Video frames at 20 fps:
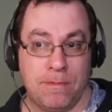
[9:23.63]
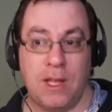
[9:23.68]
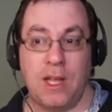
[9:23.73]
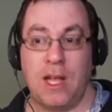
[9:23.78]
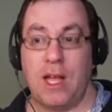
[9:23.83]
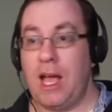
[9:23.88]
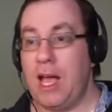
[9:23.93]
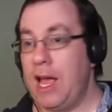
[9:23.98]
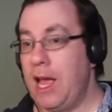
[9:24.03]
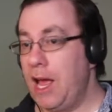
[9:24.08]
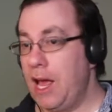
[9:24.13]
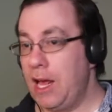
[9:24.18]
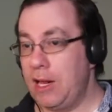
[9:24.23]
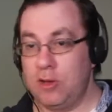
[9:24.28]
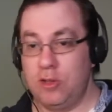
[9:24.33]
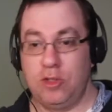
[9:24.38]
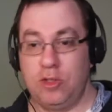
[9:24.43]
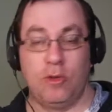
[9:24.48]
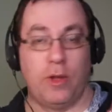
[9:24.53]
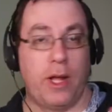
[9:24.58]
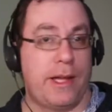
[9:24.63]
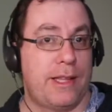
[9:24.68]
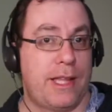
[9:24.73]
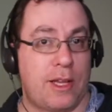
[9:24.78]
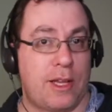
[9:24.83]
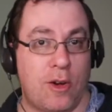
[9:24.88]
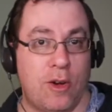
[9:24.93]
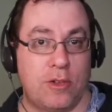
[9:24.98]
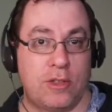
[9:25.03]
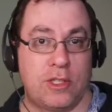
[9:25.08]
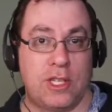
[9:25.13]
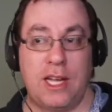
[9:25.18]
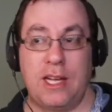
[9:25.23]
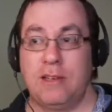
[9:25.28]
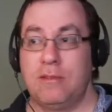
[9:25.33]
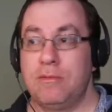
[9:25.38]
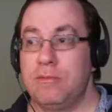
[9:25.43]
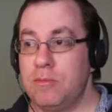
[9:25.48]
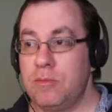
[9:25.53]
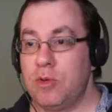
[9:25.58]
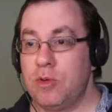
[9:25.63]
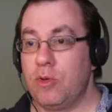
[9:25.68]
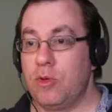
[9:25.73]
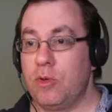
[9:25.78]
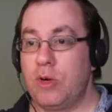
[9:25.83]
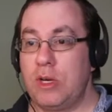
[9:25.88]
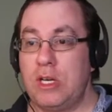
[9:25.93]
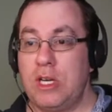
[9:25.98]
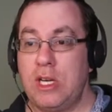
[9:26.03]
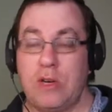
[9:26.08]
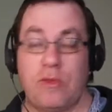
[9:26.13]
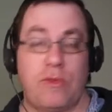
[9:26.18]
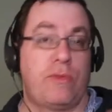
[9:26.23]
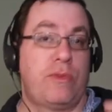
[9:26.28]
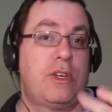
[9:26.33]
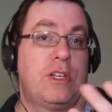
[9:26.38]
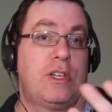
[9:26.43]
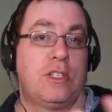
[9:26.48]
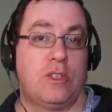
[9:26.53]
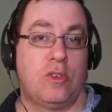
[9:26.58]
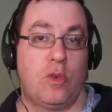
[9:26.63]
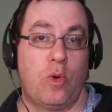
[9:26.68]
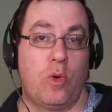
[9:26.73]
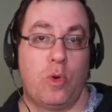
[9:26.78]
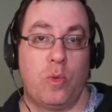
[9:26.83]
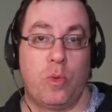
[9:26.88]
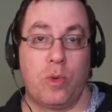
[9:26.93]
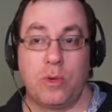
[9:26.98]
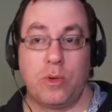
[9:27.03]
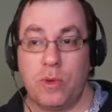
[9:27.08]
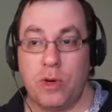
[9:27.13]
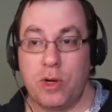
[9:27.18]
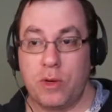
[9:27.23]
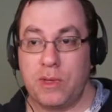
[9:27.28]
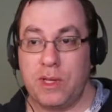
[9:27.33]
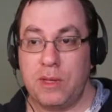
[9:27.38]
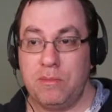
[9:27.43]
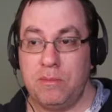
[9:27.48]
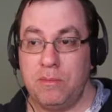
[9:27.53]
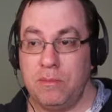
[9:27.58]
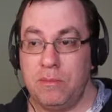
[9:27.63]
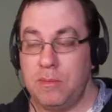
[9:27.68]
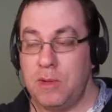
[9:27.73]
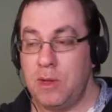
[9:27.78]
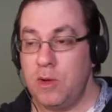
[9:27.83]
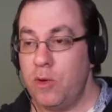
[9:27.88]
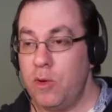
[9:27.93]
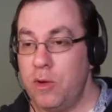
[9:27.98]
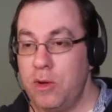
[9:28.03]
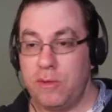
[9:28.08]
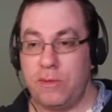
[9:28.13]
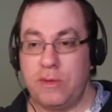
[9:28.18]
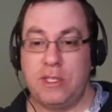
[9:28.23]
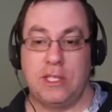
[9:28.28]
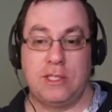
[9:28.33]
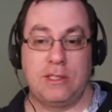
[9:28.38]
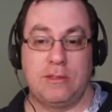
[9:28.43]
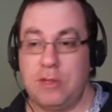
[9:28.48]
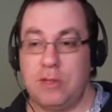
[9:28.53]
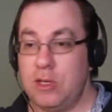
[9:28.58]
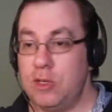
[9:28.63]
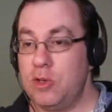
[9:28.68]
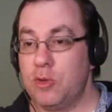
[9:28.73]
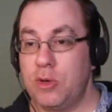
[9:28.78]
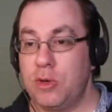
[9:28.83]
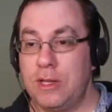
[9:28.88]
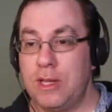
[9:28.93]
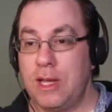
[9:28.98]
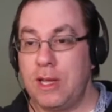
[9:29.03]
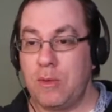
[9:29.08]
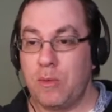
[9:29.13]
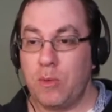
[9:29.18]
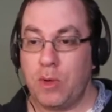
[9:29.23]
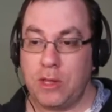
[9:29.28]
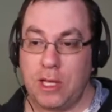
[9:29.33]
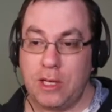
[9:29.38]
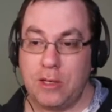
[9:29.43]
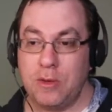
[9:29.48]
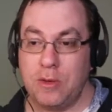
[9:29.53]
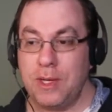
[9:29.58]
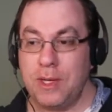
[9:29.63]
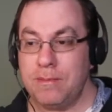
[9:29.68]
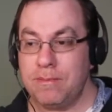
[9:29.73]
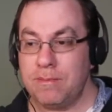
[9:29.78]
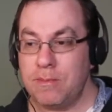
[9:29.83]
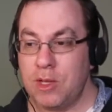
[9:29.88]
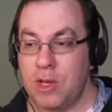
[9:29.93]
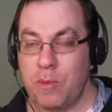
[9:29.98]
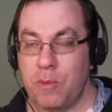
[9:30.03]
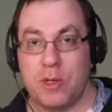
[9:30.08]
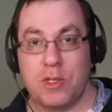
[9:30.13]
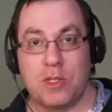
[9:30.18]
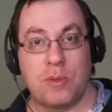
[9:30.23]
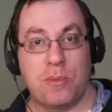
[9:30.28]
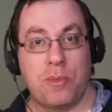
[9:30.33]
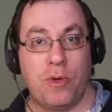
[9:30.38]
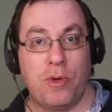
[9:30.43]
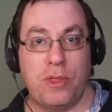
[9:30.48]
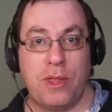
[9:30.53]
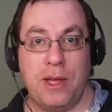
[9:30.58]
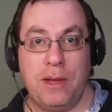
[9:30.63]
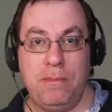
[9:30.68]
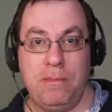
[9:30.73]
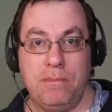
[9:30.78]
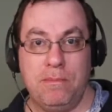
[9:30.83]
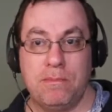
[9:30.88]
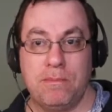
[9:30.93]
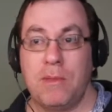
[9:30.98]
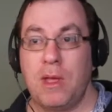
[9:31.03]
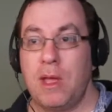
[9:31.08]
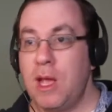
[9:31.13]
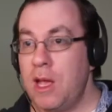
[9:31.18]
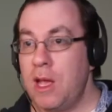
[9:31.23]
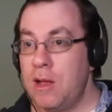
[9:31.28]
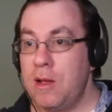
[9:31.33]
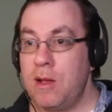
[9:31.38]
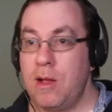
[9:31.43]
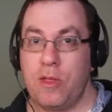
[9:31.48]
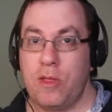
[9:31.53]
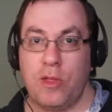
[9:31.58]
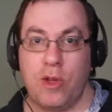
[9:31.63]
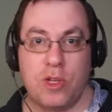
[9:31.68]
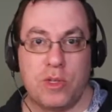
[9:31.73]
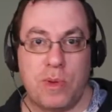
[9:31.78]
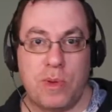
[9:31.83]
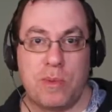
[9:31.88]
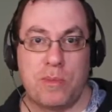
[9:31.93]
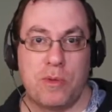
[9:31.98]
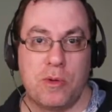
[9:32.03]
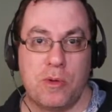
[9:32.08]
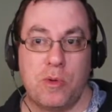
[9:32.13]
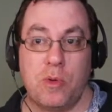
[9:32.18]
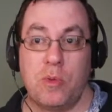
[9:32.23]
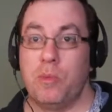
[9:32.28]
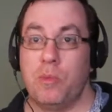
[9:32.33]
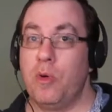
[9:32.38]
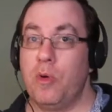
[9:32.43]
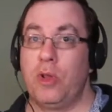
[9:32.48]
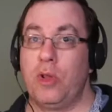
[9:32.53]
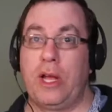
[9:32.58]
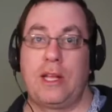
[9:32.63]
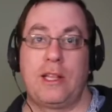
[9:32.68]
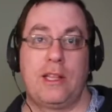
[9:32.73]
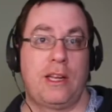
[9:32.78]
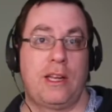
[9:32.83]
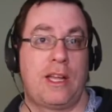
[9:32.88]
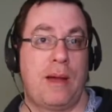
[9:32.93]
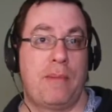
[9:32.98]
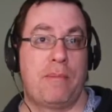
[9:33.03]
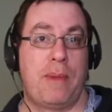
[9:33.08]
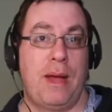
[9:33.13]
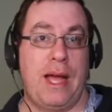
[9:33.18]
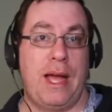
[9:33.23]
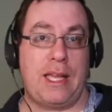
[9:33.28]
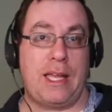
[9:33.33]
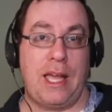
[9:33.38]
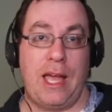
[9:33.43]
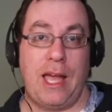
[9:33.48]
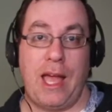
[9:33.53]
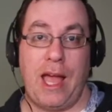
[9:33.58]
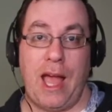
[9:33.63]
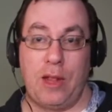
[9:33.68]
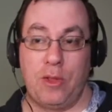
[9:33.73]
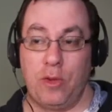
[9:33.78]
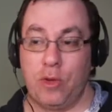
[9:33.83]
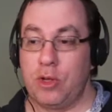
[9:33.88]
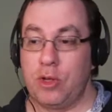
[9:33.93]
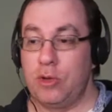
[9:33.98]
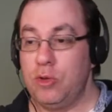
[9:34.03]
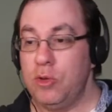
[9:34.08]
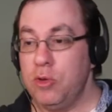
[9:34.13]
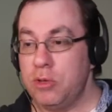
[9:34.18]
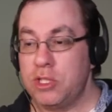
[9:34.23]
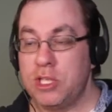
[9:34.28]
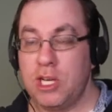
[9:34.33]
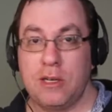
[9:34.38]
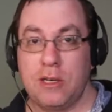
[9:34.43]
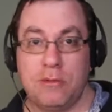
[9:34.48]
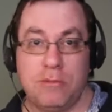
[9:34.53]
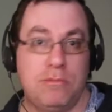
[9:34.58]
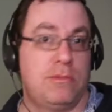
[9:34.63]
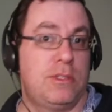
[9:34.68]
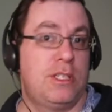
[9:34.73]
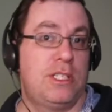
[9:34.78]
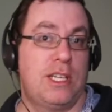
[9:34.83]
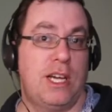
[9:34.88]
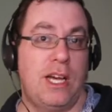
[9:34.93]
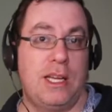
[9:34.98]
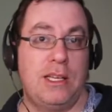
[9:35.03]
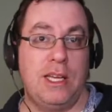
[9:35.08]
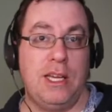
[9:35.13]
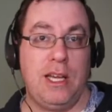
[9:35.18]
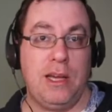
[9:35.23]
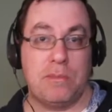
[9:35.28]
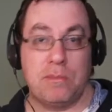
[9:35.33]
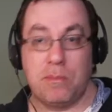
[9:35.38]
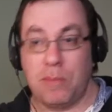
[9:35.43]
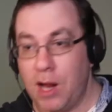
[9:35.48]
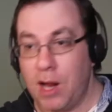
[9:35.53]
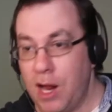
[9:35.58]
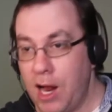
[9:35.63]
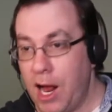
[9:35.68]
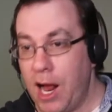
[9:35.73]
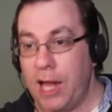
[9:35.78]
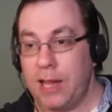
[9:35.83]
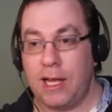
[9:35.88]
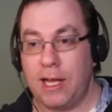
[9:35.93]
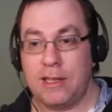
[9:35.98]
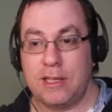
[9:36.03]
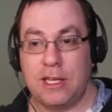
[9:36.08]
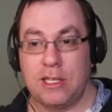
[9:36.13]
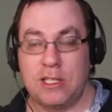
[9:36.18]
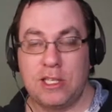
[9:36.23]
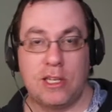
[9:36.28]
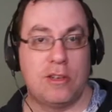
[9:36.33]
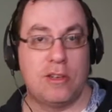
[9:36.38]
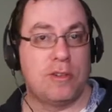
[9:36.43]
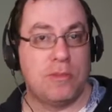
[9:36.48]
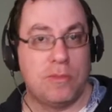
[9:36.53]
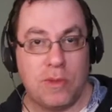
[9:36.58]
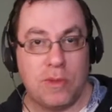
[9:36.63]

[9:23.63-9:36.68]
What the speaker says: and because you like their content, or you want to work with them, or even just enjoy what they're doing, want to support them, those people more likely to come back and look at your channel and decide, yeah, I like that channel,